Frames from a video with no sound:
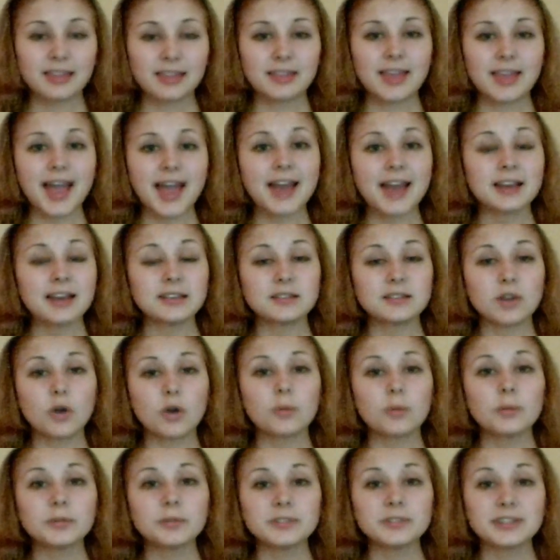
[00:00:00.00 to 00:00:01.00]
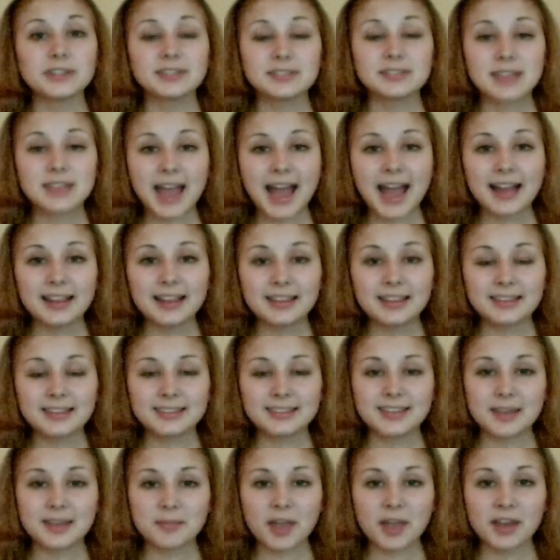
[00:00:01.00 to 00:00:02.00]
that is almost exactly
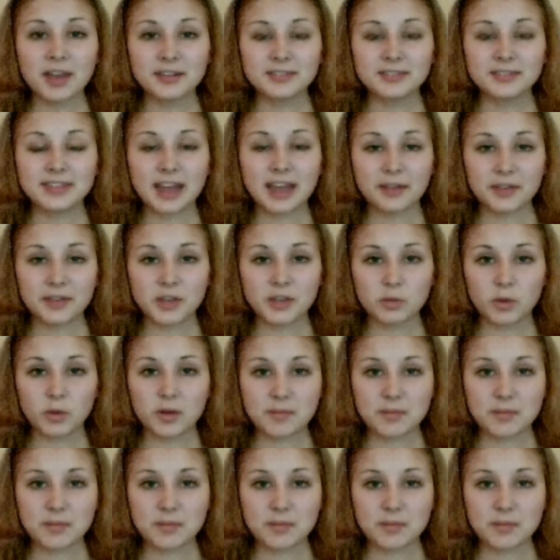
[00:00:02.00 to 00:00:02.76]
the same kind of sound that you